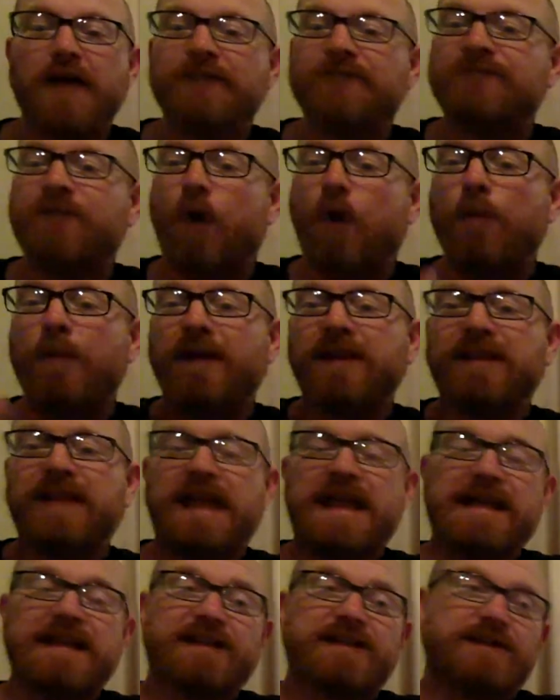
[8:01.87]
forming
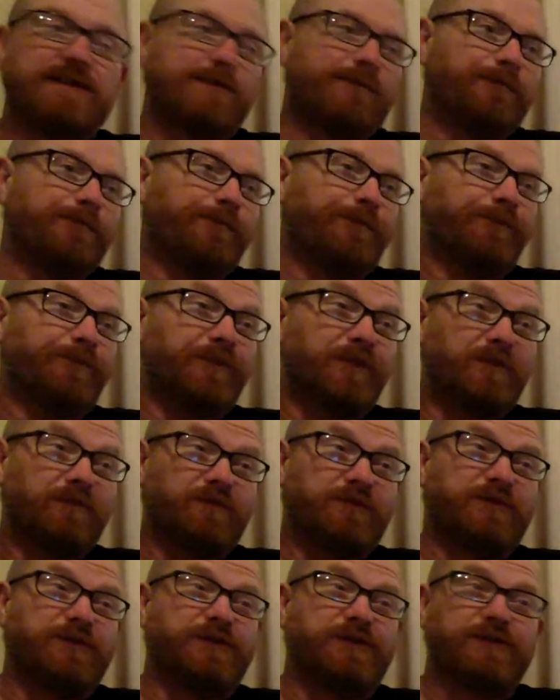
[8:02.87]
these
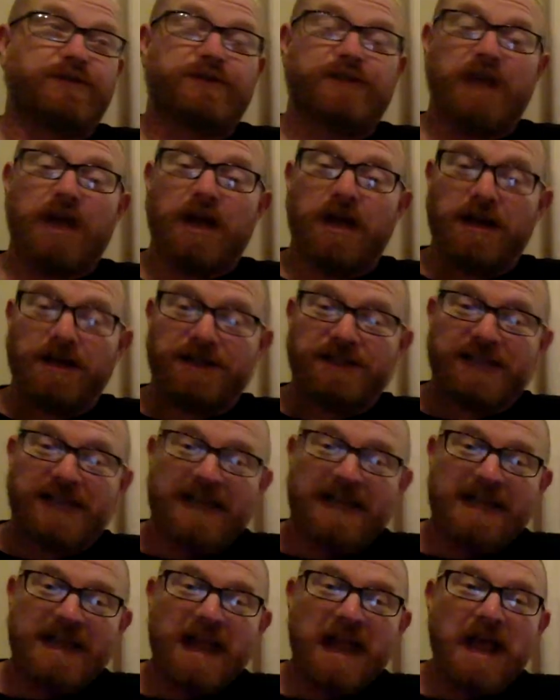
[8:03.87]

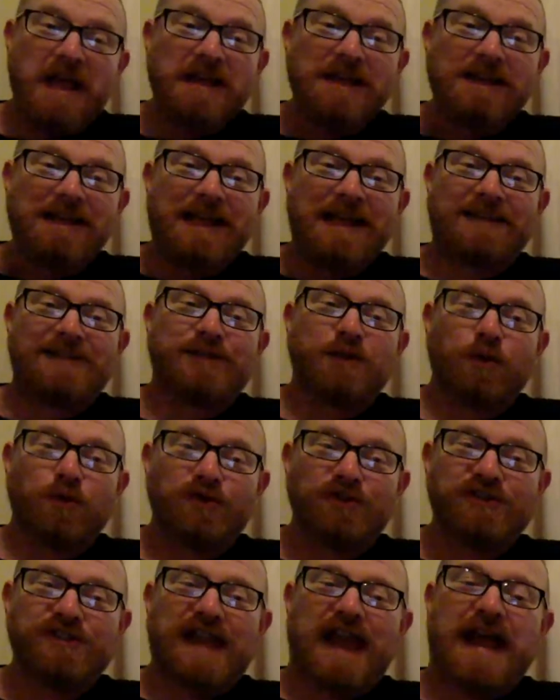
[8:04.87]
dirty little
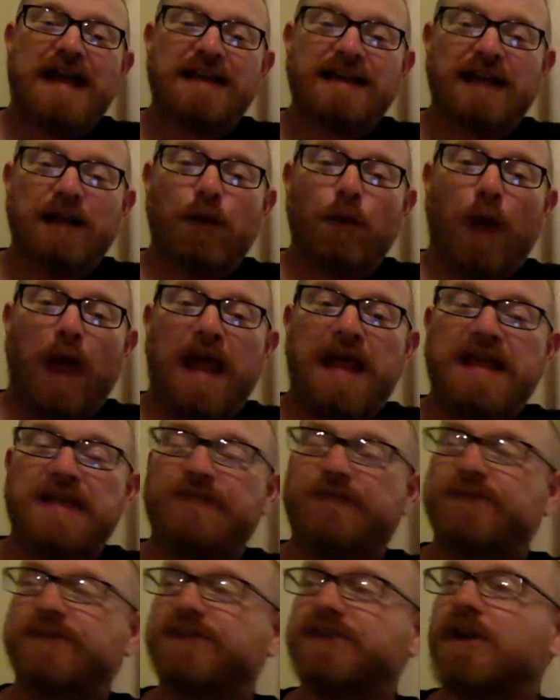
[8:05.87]
standing
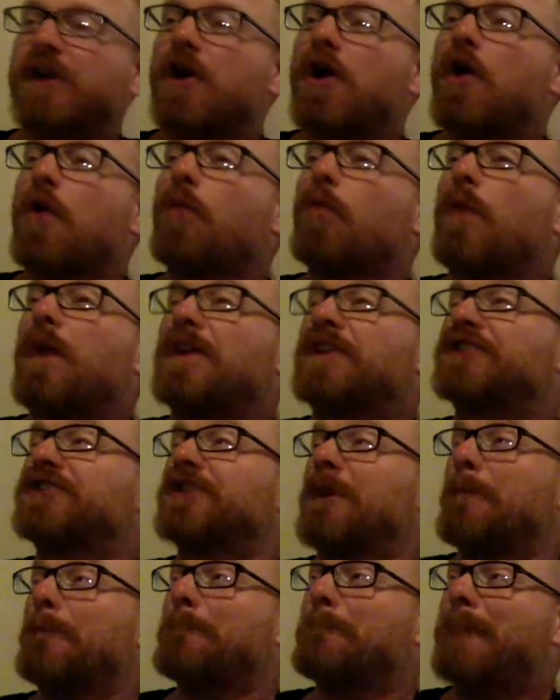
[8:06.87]
waves,
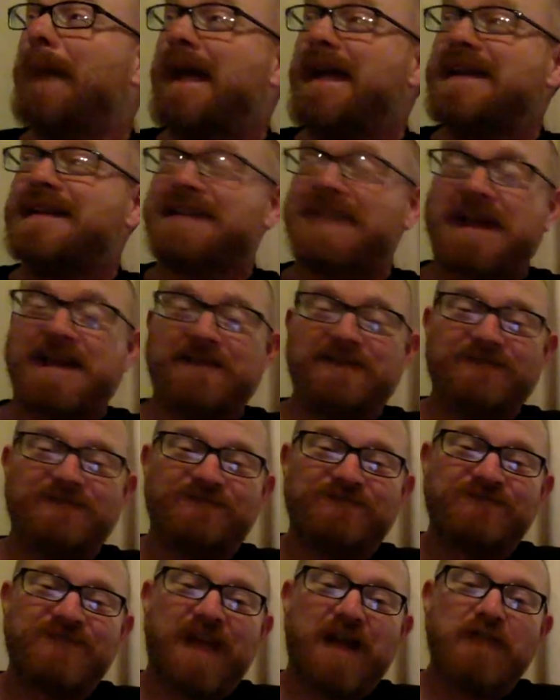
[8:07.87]
which made it
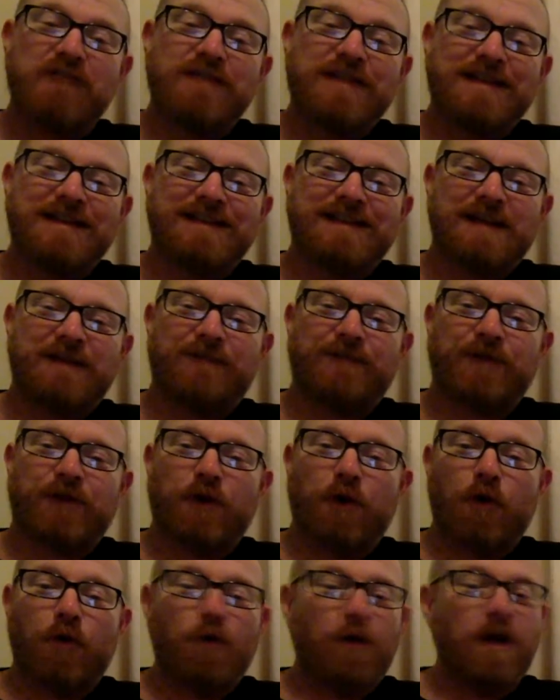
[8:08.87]
very
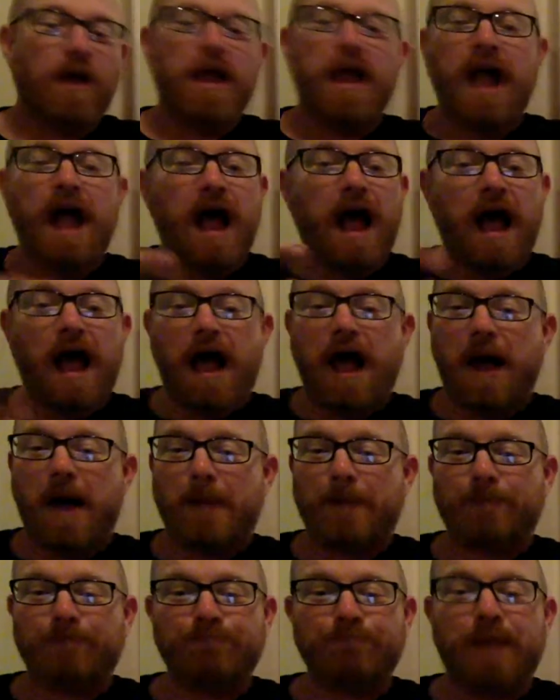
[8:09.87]
difficult,
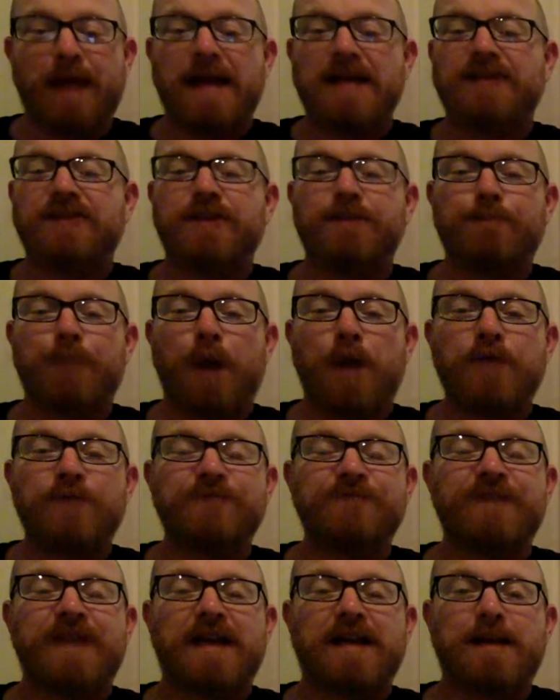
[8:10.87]
made the boat
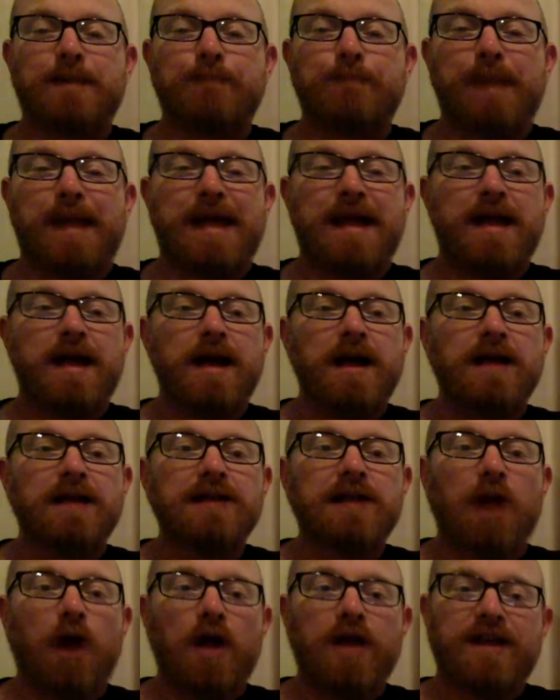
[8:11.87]
feel a bit
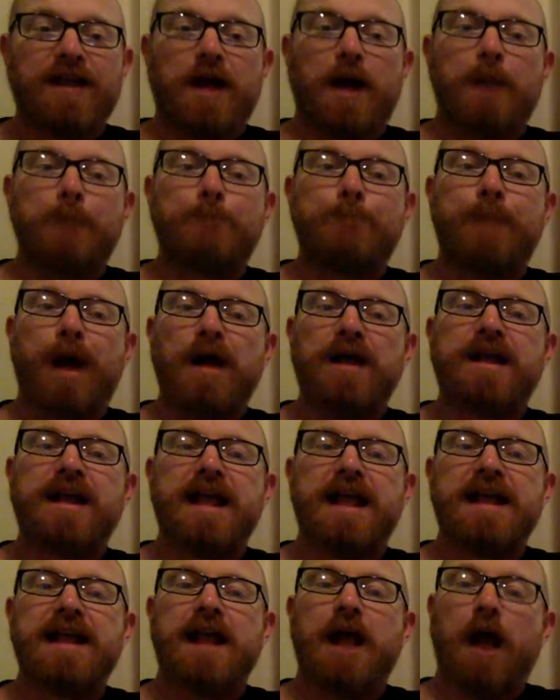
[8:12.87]
like a
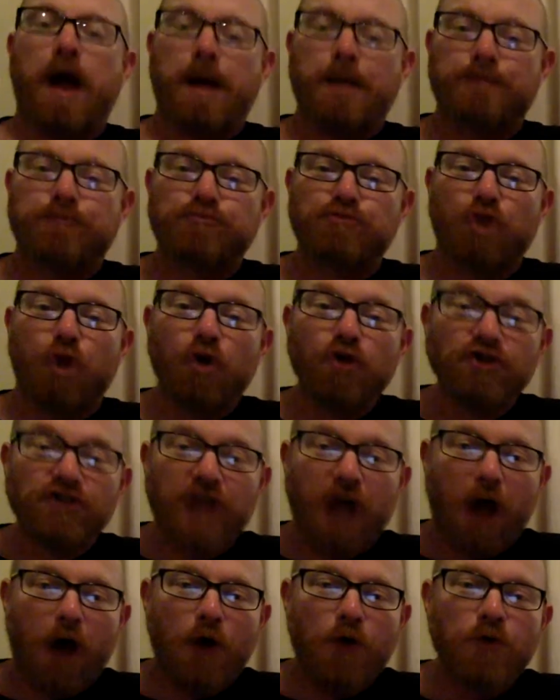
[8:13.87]
bucking
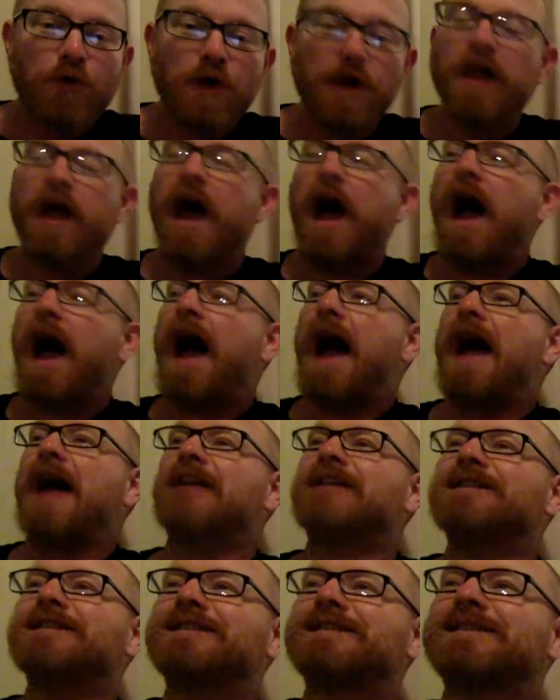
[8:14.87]
bronco,
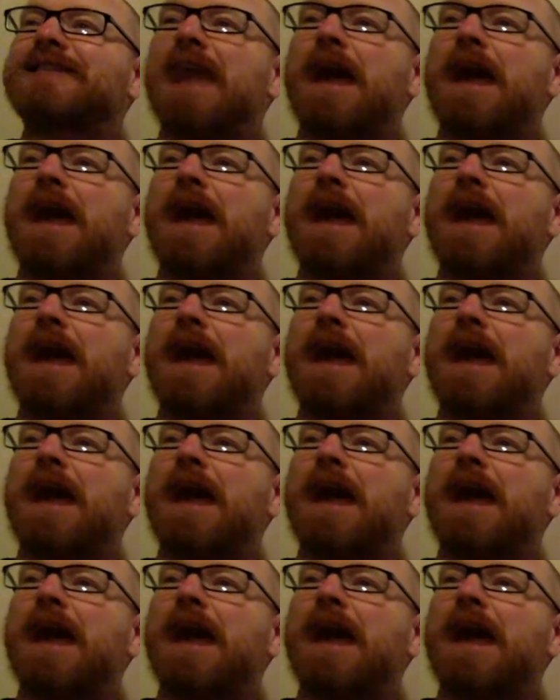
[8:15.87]
and